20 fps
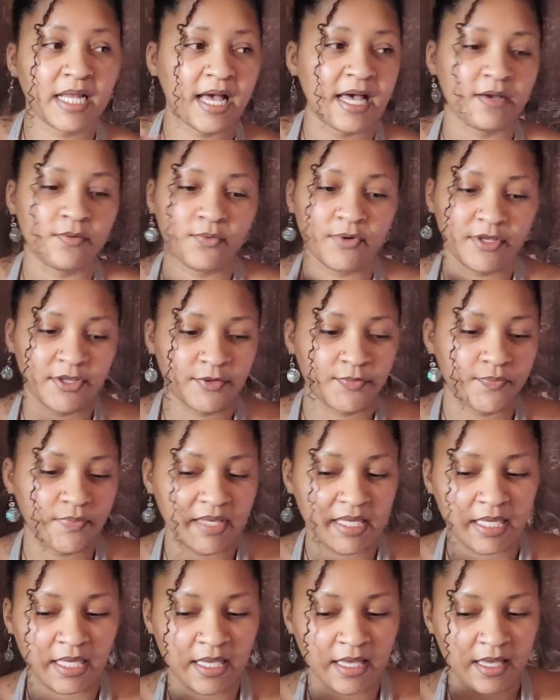I wouldn't
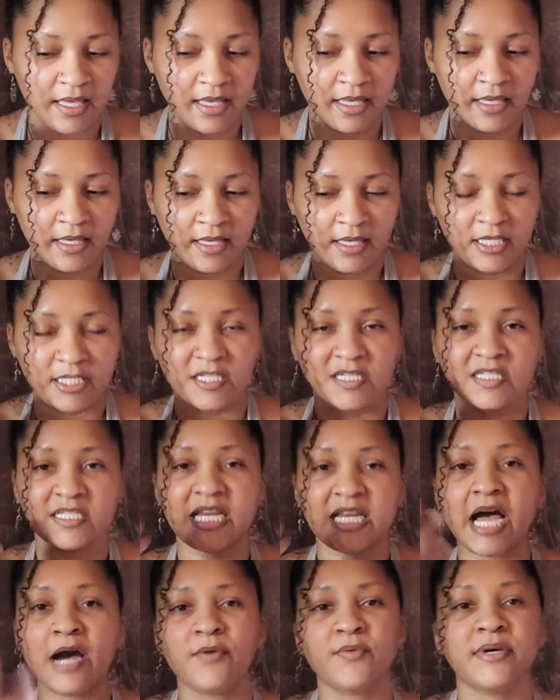be
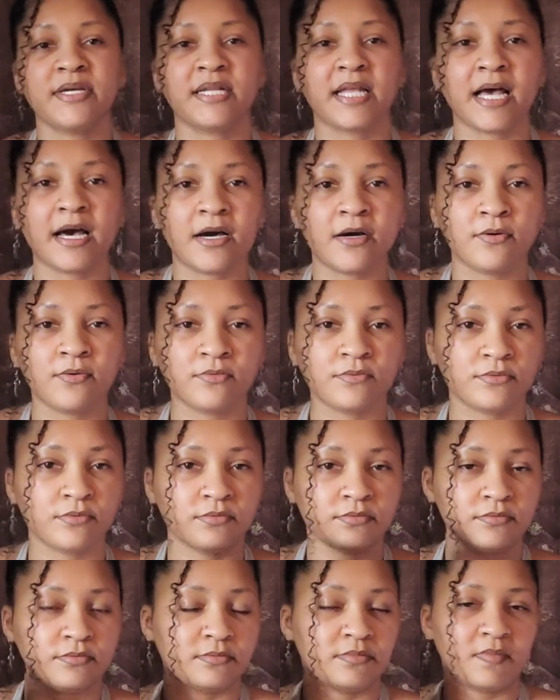shouting out
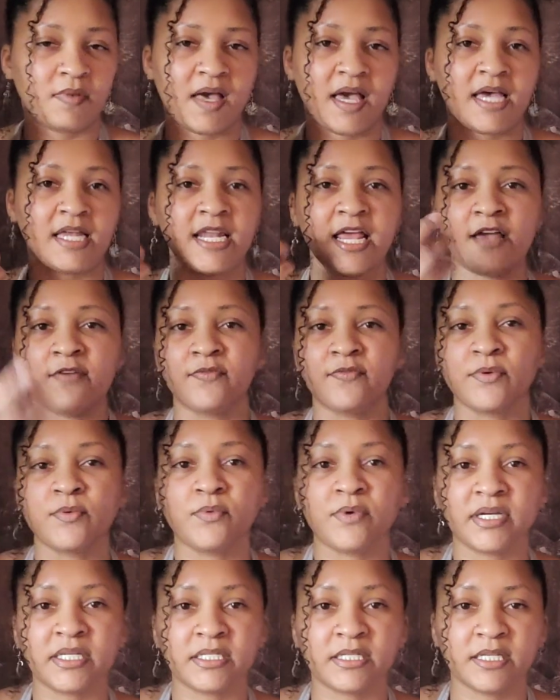at
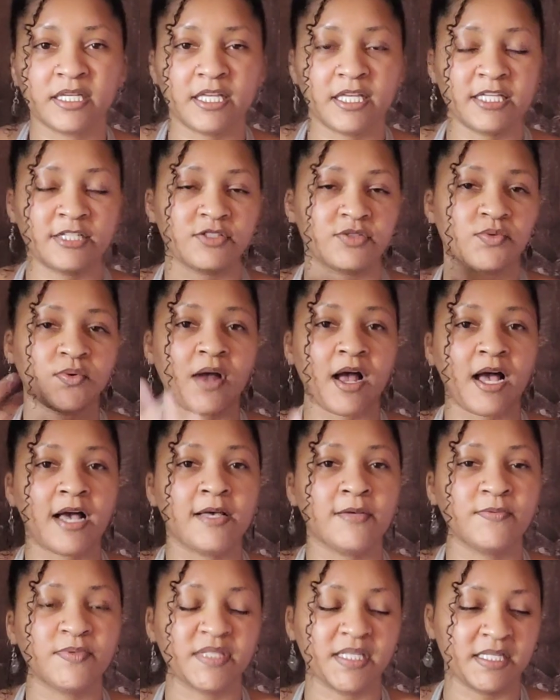everyone in
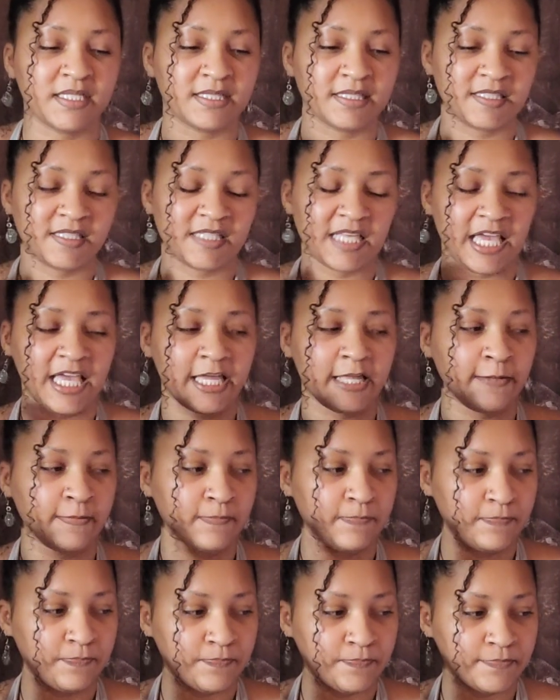tribes and saying
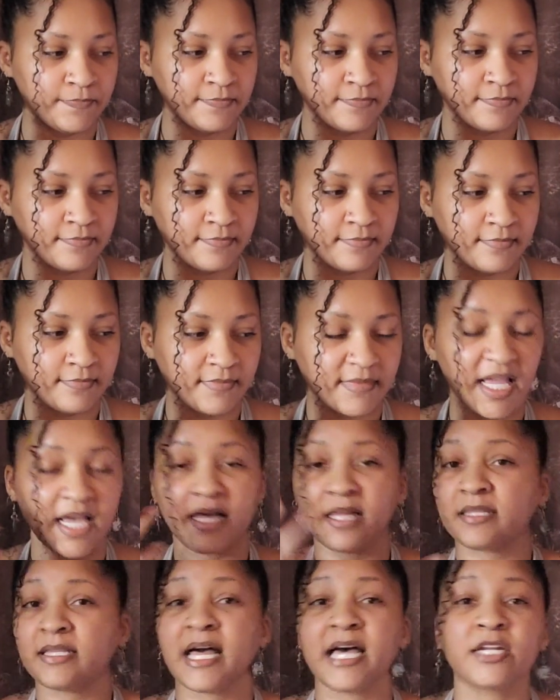
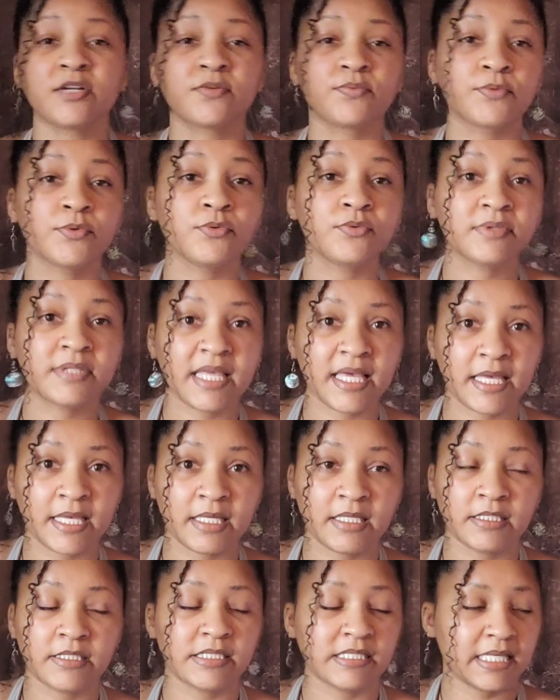a lot of rude
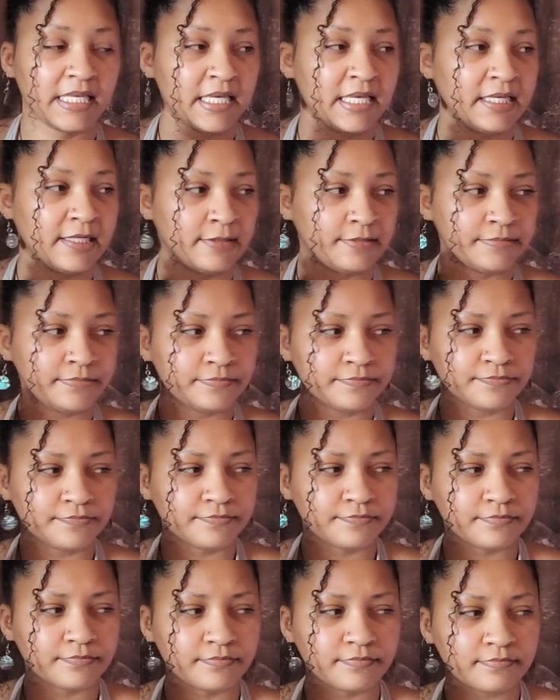things and
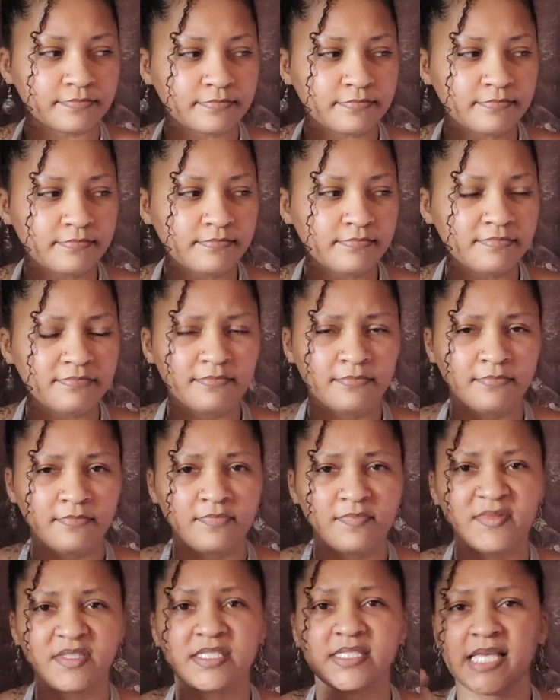
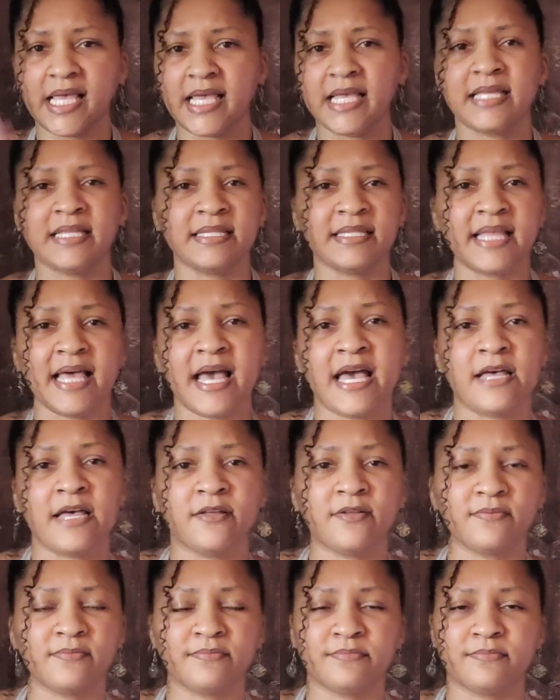saying that